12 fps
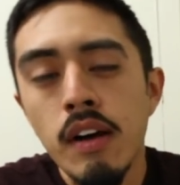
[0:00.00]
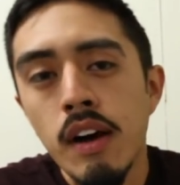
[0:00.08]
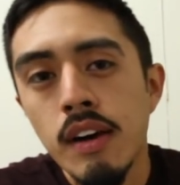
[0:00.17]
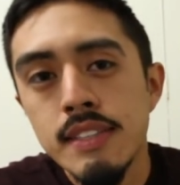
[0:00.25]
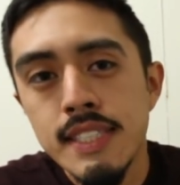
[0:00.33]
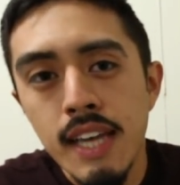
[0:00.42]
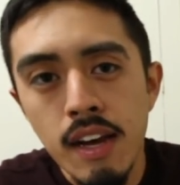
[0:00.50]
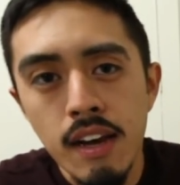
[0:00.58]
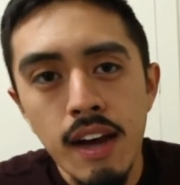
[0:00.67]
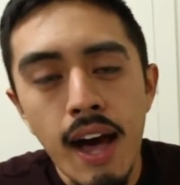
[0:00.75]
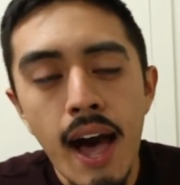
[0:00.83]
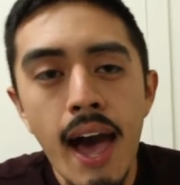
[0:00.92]

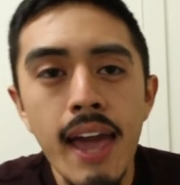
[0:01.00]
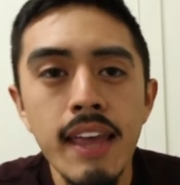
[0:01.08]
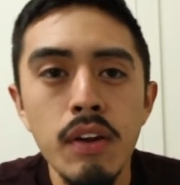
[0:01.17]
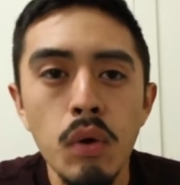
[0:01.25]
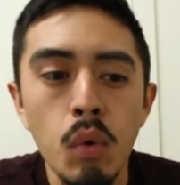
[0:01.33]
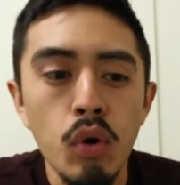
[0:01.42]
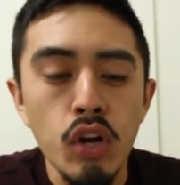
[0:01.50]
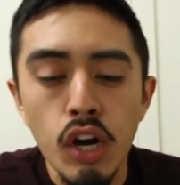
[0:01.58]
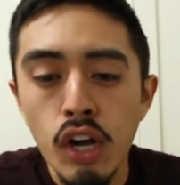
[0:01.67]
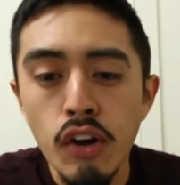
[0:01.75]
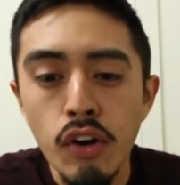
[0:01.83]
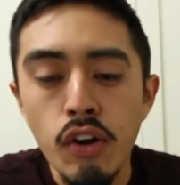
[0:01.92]
hide or
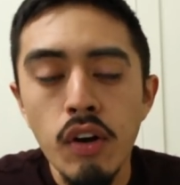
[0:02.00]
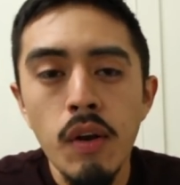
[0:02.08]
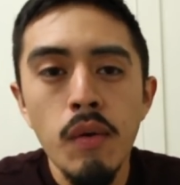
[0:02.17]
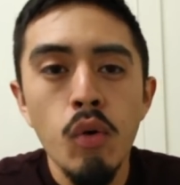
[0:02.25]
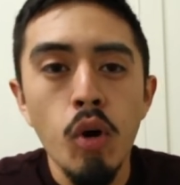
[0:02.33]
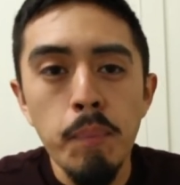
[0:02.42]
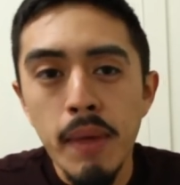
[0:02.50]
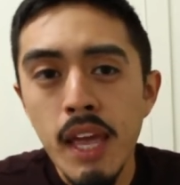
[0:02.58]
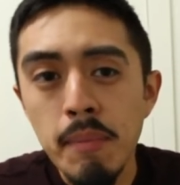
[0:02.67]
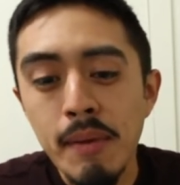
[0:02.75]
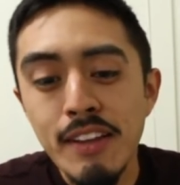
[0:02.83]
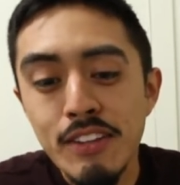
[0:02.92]
color or
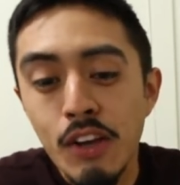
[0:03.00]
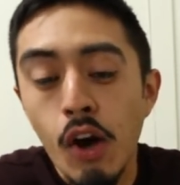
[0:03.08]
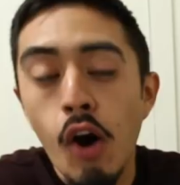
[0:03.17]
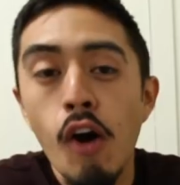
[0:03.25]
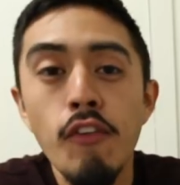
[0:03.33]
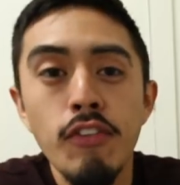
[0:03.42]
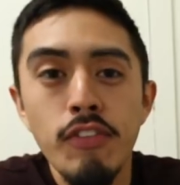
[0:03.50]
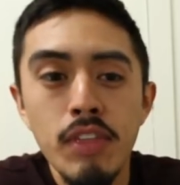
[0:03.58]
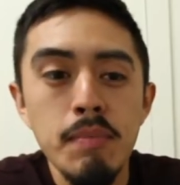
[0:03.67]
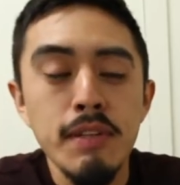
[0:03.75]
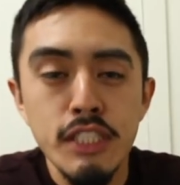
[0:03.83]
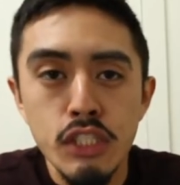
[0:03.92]
pigment of
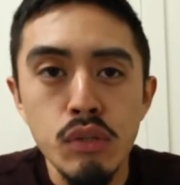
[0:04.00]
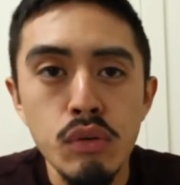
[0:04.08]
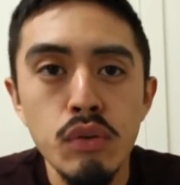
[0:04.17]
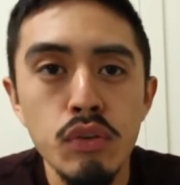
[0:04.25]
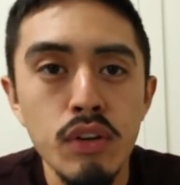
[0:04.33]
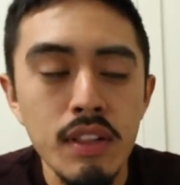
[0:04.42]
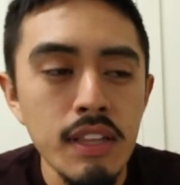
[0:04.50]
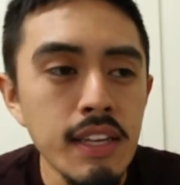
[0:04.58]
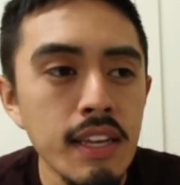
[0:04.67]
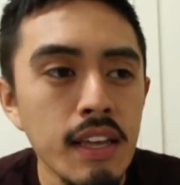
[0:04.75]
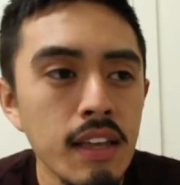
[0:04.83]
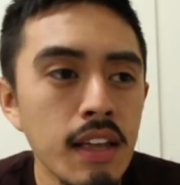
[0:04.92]
the material you're
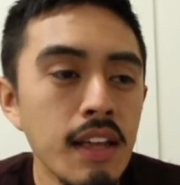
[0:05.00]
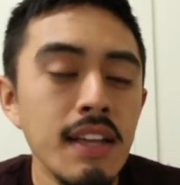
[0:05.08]
cleaning.